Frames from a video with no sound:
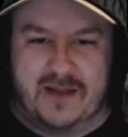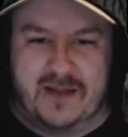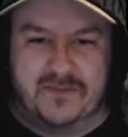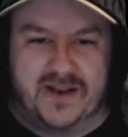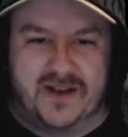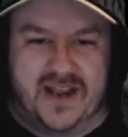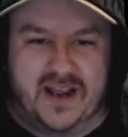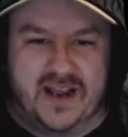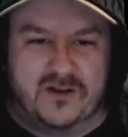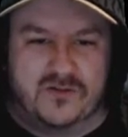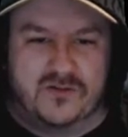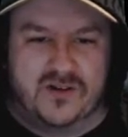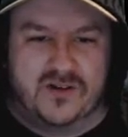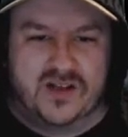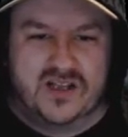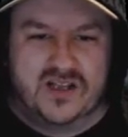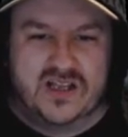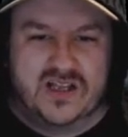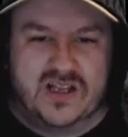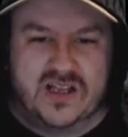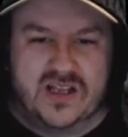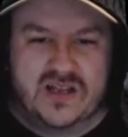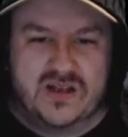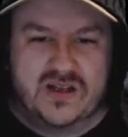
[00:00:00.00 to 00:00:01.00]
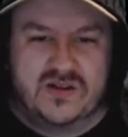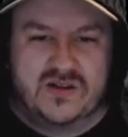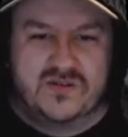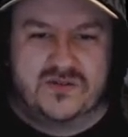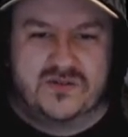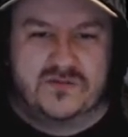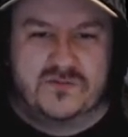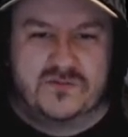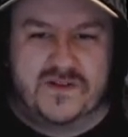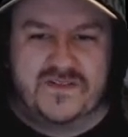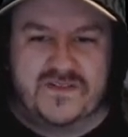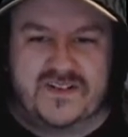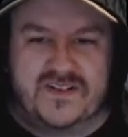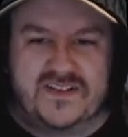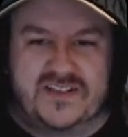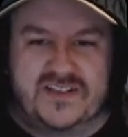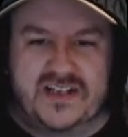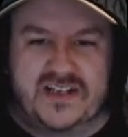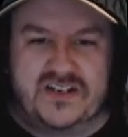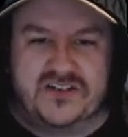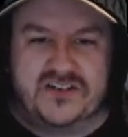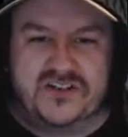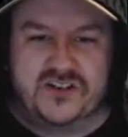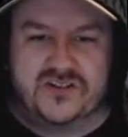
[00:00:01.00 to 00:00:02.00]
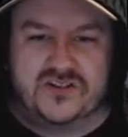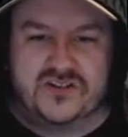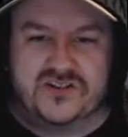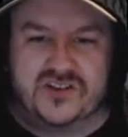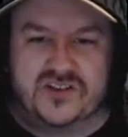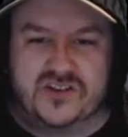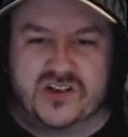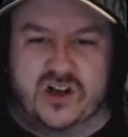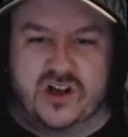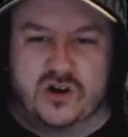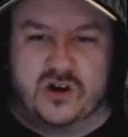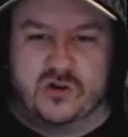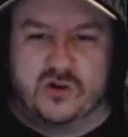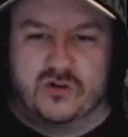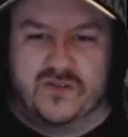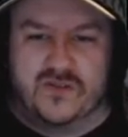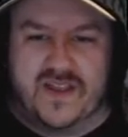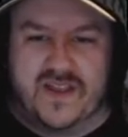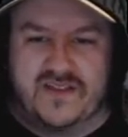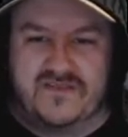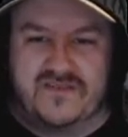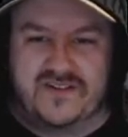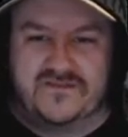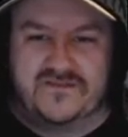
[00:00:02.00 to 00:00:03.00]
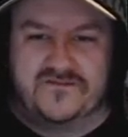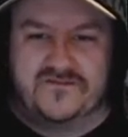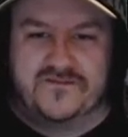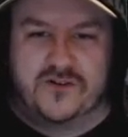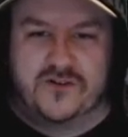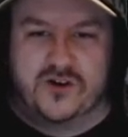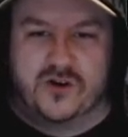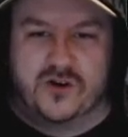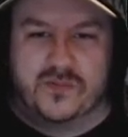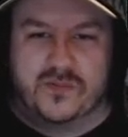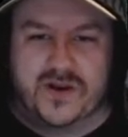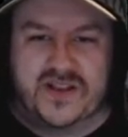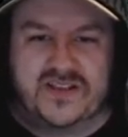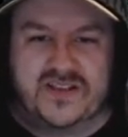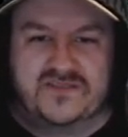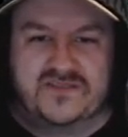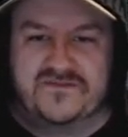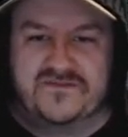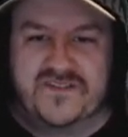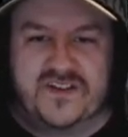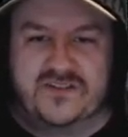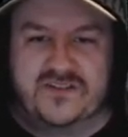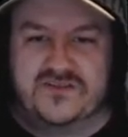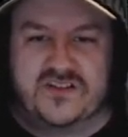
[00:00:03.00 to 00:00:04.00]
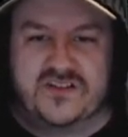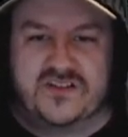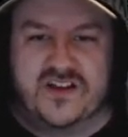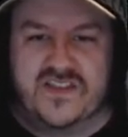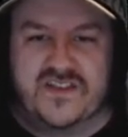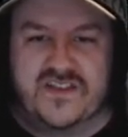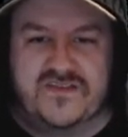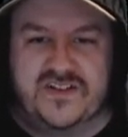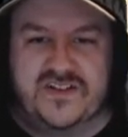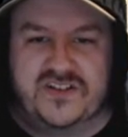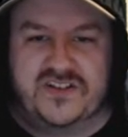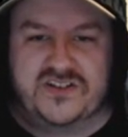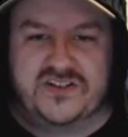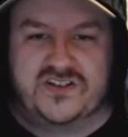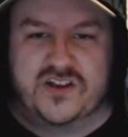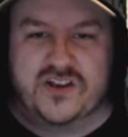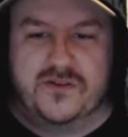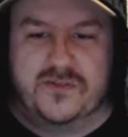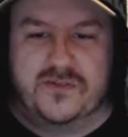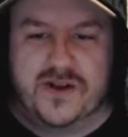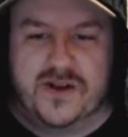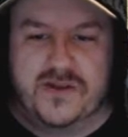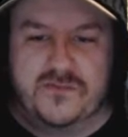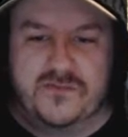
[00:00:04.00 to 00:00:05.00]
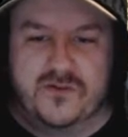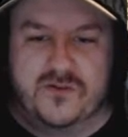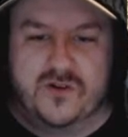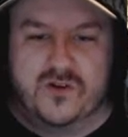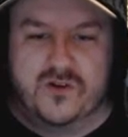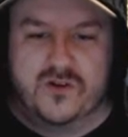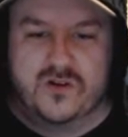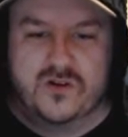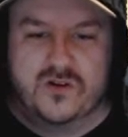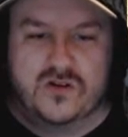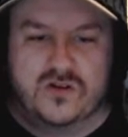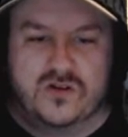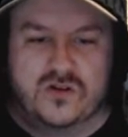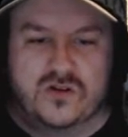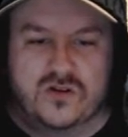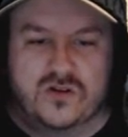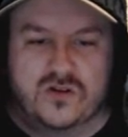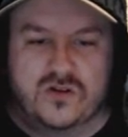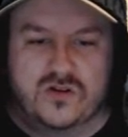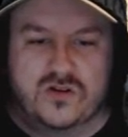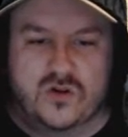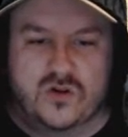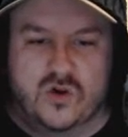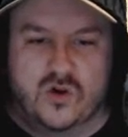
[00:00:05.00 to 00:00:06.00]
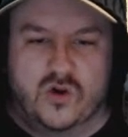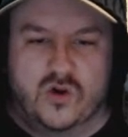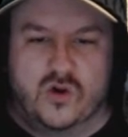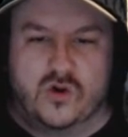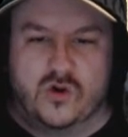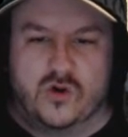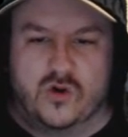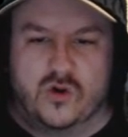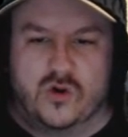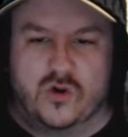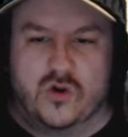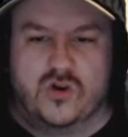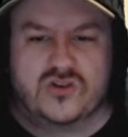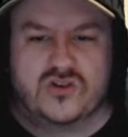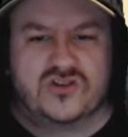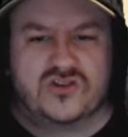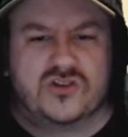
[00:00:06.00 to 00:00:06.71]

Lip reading: hammered out. We've had 10 shots at goal. They've had 4, but it feels like they've had so many more. Oh,